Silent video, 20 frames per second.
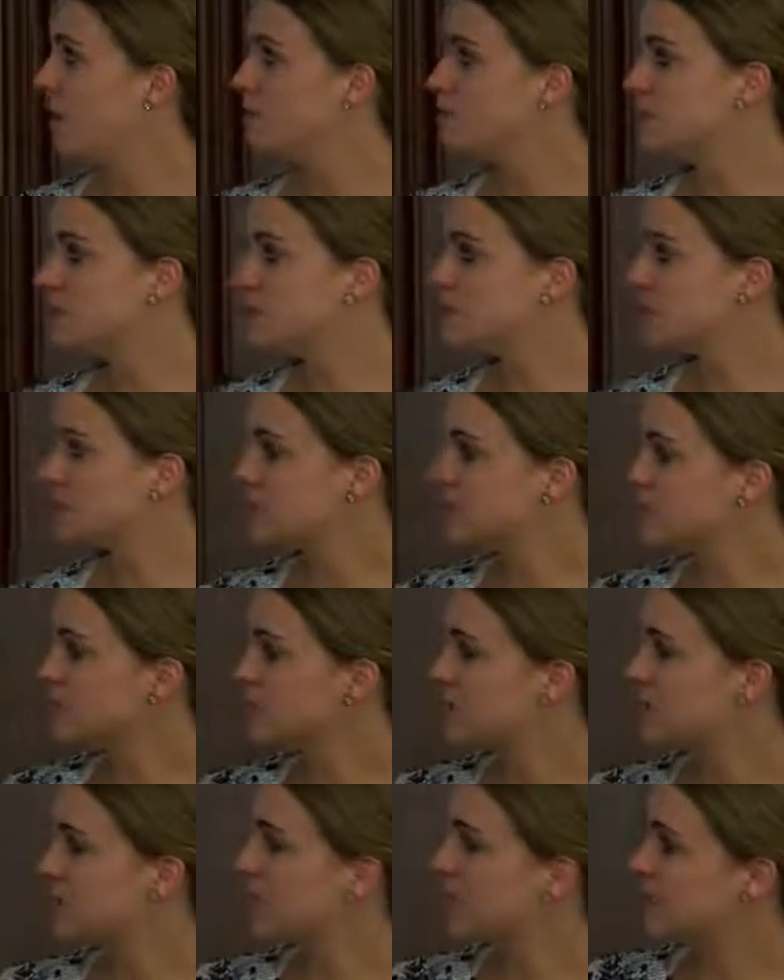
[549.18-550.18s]
So this is
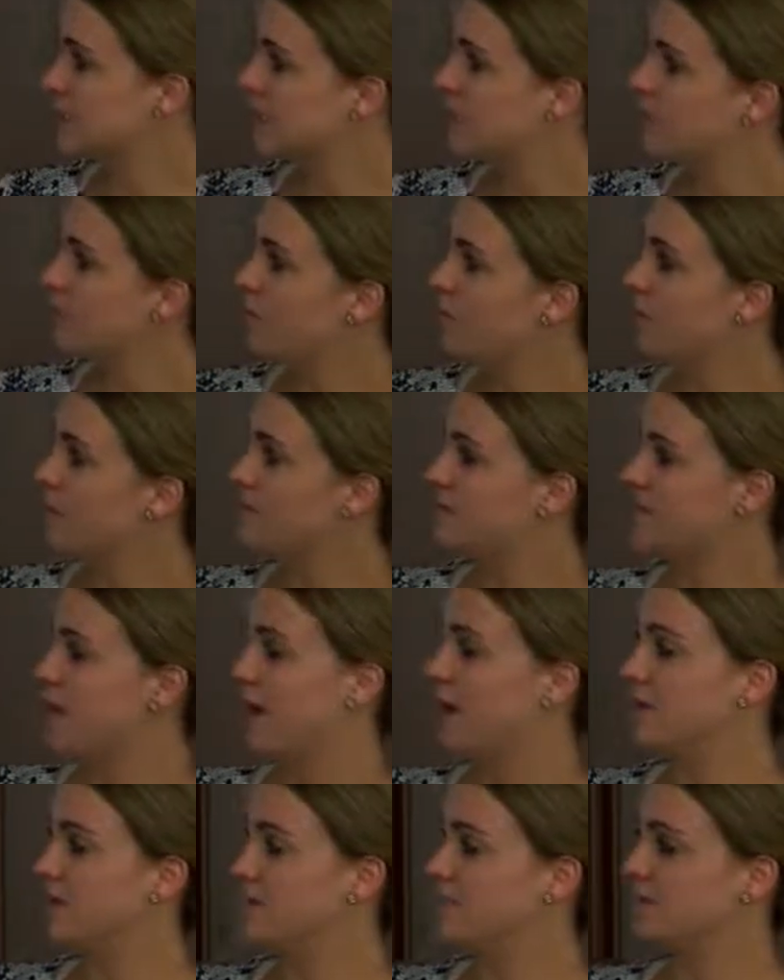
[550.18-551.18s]
just an example of
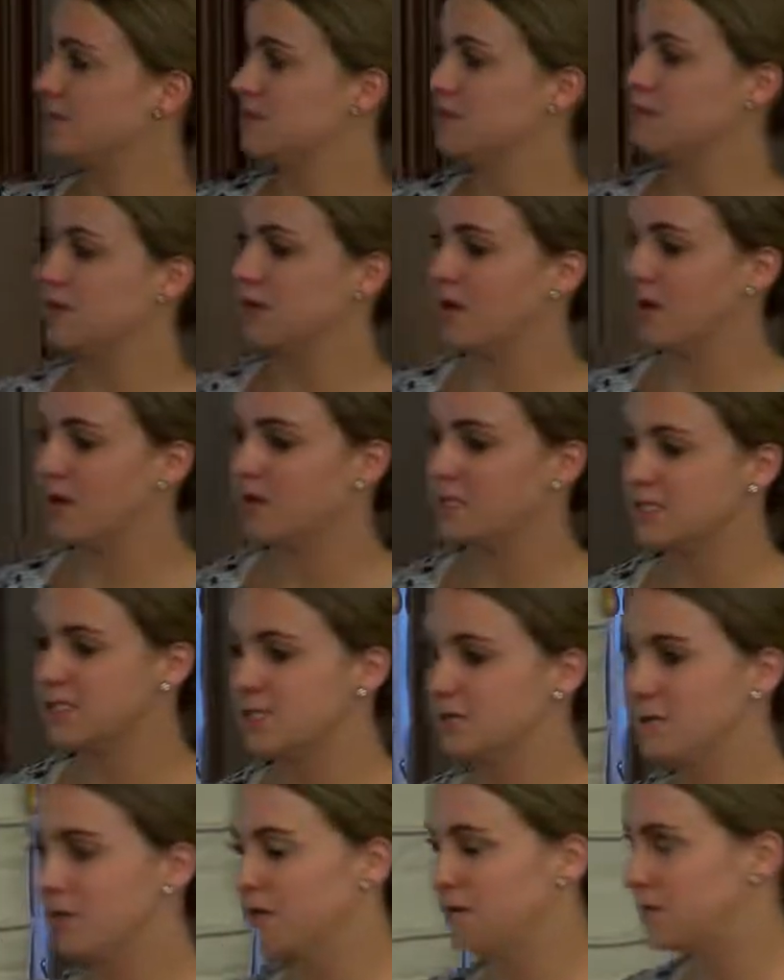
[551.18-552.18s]
dialysis, so you can kind of
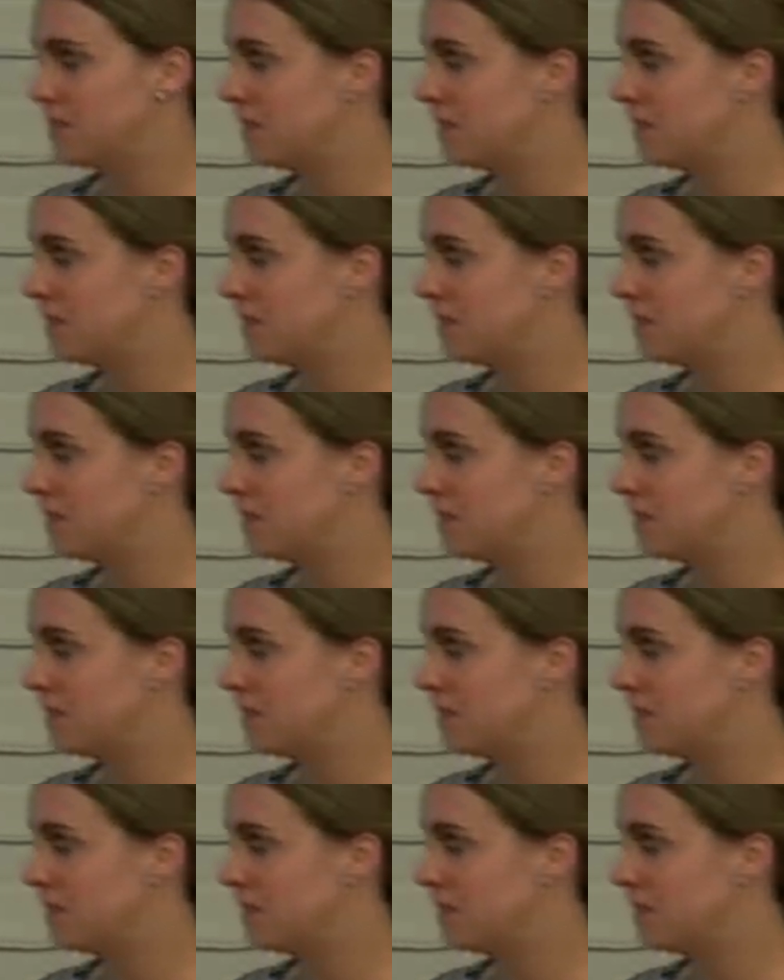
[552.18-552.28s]
see what I was